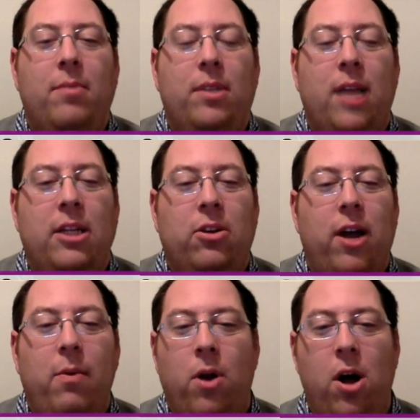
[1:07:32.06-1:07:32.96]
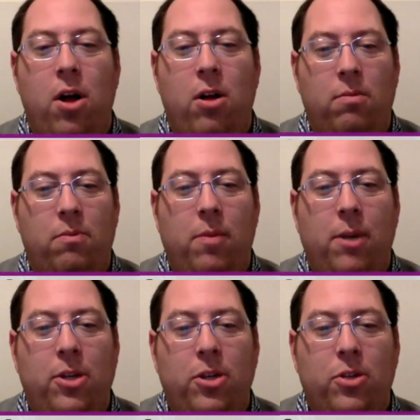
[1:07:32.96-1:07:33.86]
That's great. We're all pretty
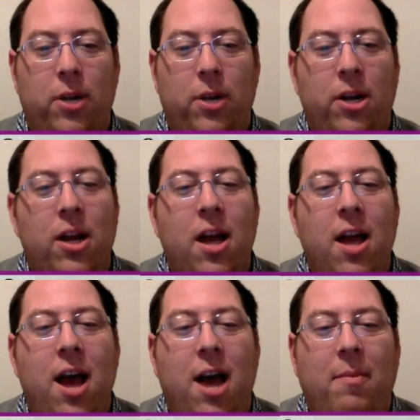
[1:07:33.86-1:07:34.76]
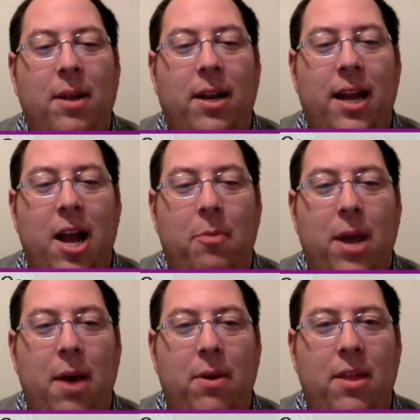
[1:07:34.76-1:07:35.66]
much on Twitter and can help you
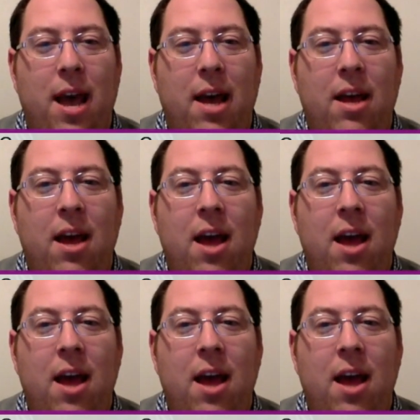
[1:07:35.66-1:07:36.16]
out with that.